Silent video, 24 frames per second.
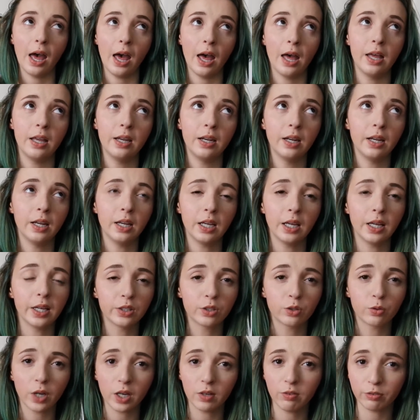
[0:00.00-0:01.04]
and
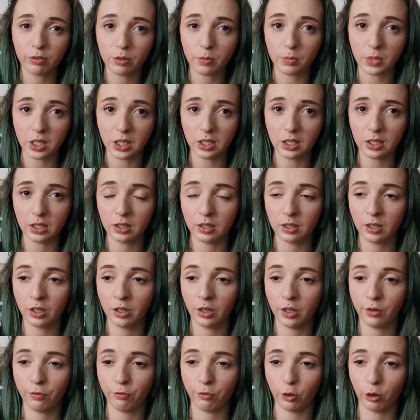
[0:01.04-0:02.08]
it's great for me,
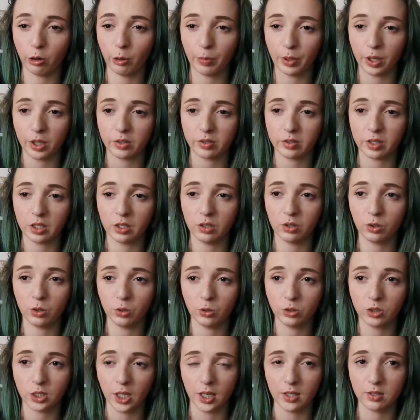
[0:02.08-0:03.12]
for a person
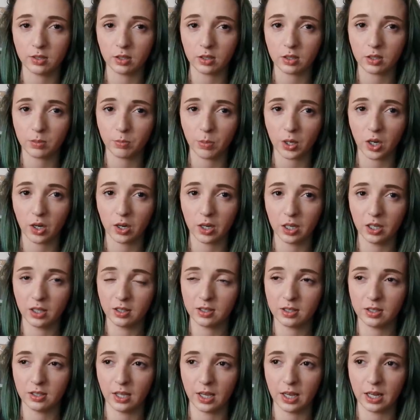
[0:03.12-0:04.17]
who does
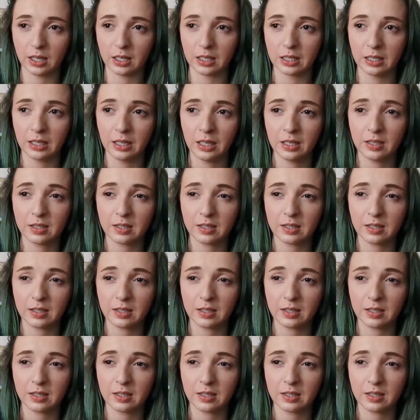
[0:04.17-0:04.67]
experience like